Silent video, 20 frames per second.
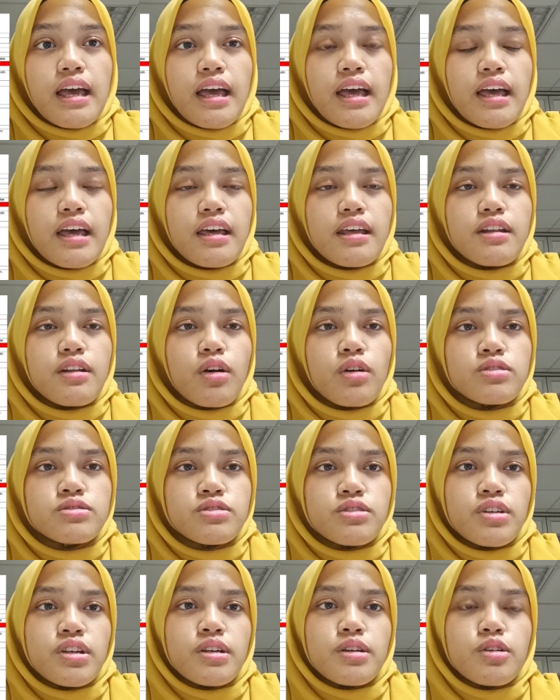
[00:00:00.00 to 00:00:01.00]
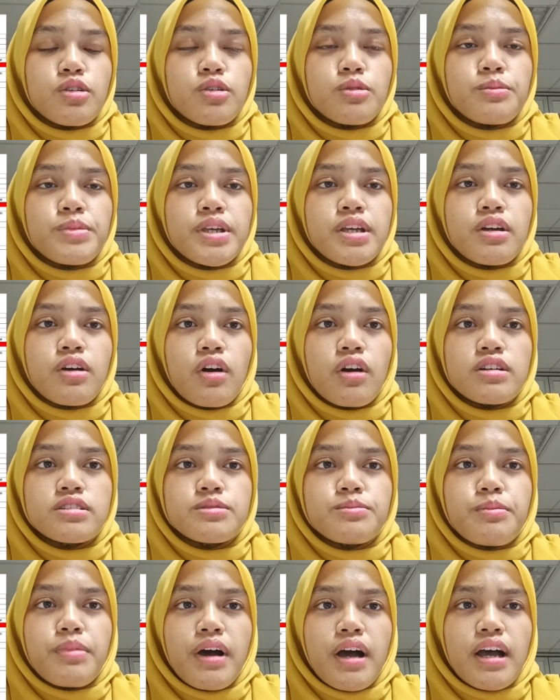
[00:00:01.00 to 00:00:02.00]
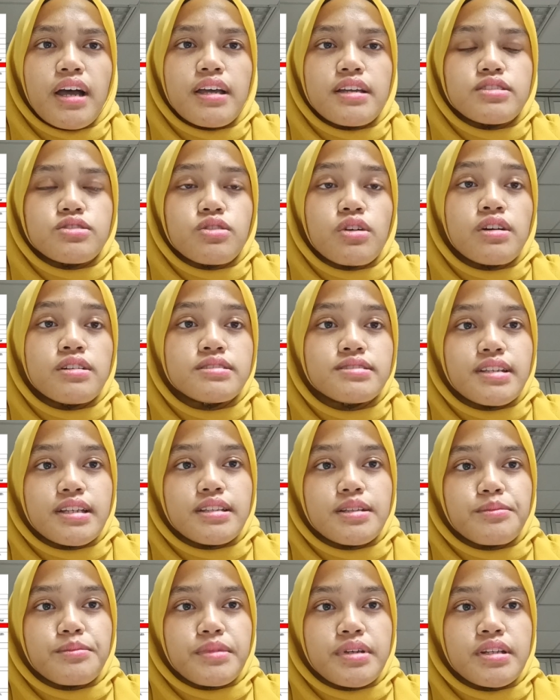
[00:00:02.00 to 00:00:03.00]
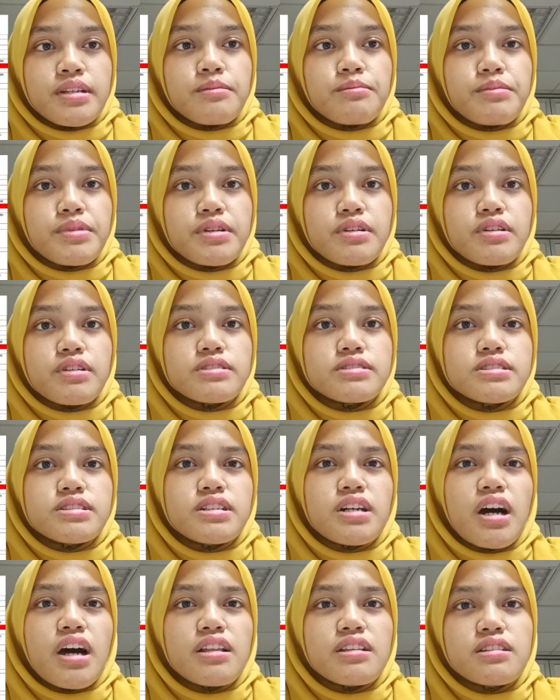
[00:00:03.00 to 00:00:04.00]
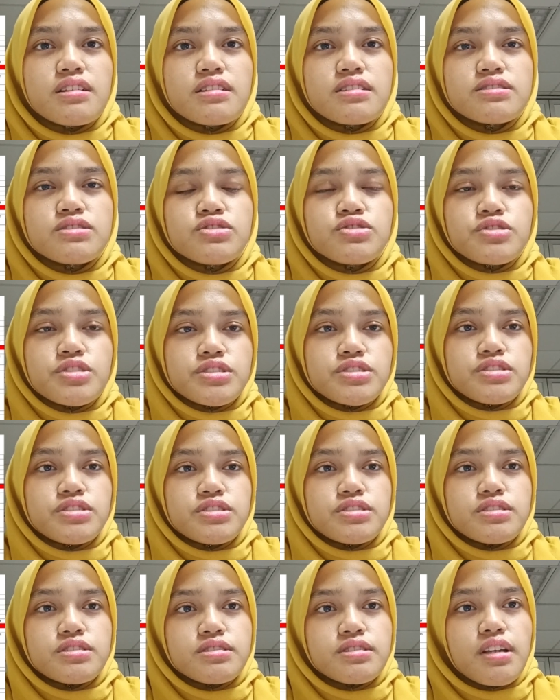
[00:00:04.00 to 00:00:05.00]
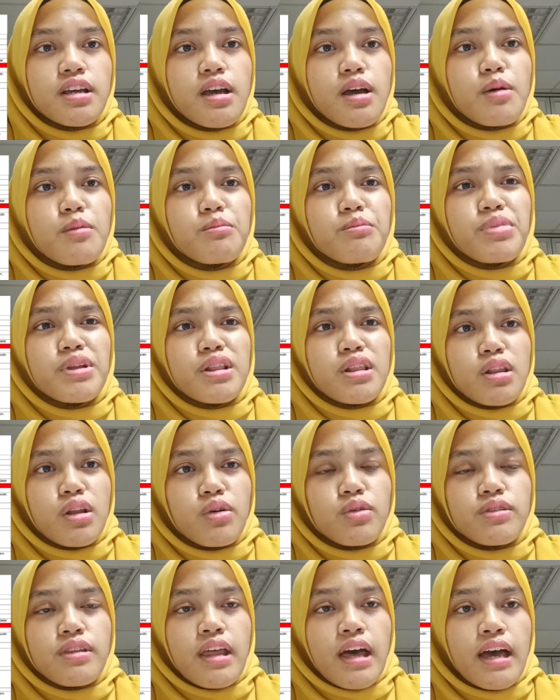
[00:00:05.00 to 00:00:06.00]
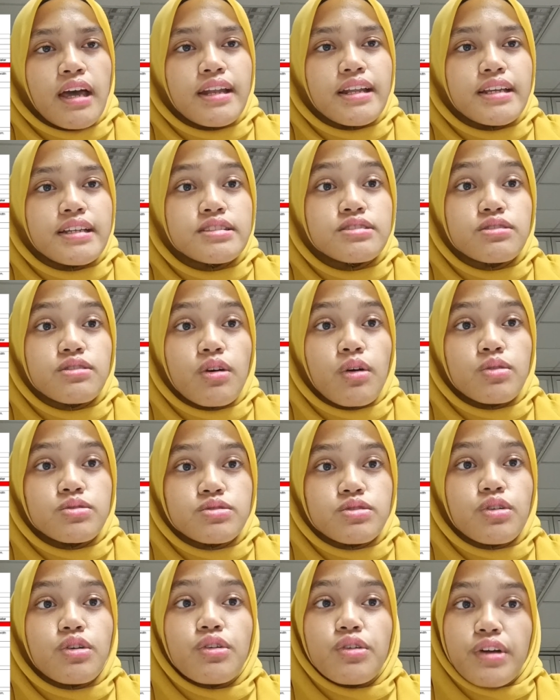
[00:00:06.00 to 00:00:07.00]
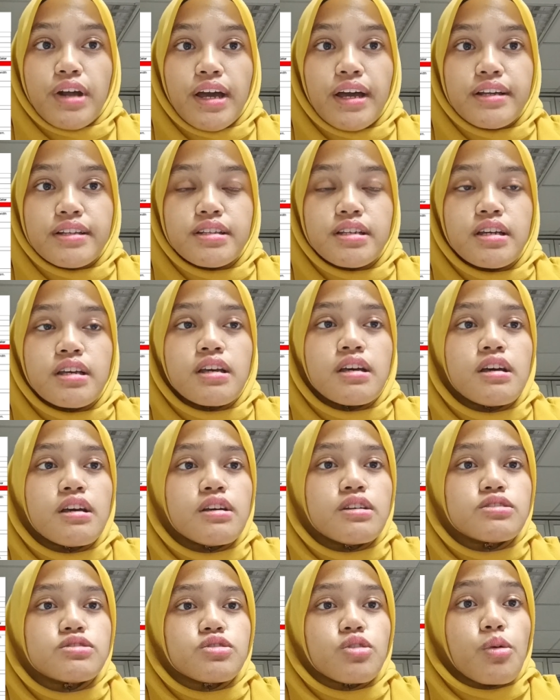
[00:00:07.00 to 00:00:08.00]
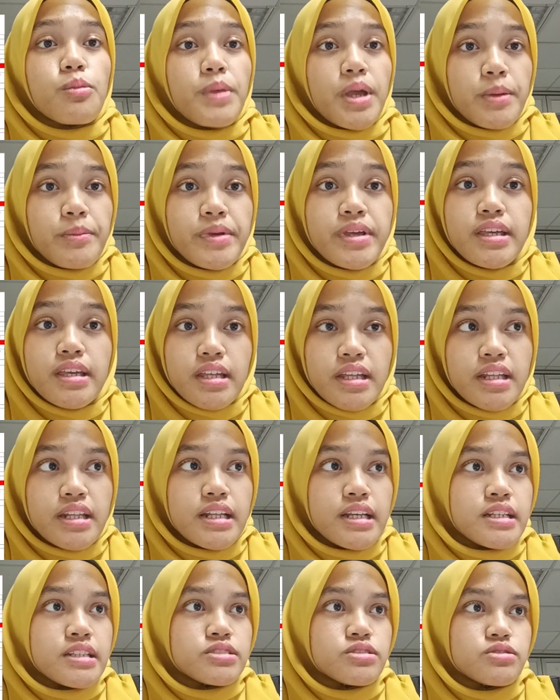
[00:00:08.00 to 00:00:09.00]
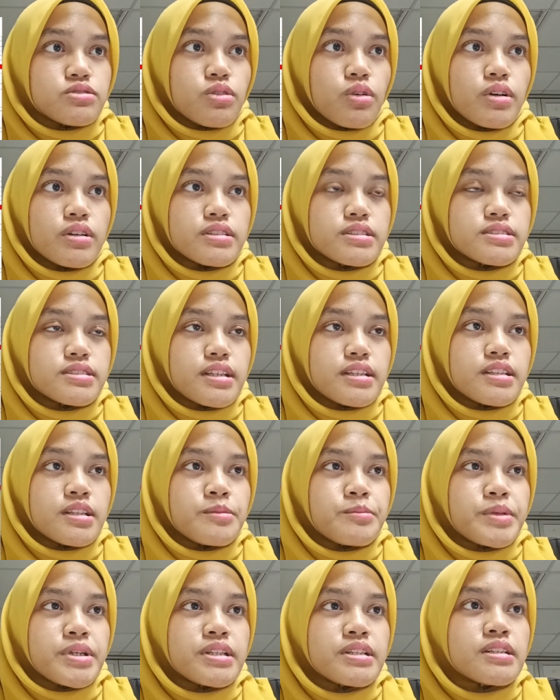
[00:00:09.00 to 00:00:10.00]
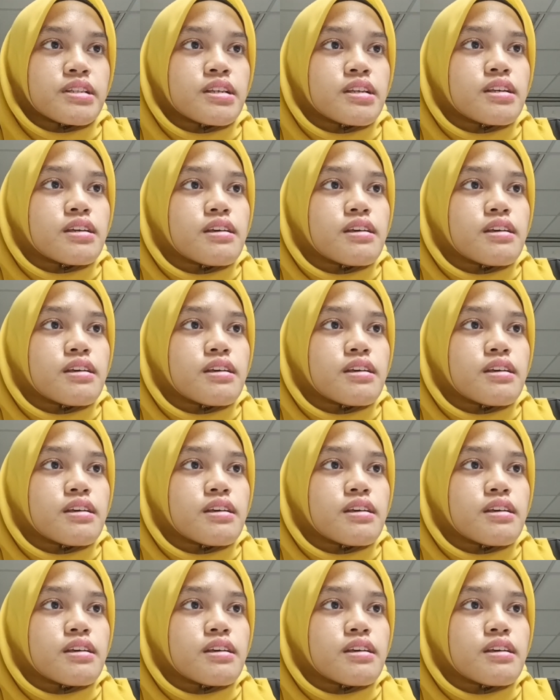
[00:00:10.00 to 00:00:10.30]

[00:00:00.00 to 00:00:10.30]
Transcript: And also it could be caused by soil settlement because the other structures below that is also cracked. So maybe it is soil settlement.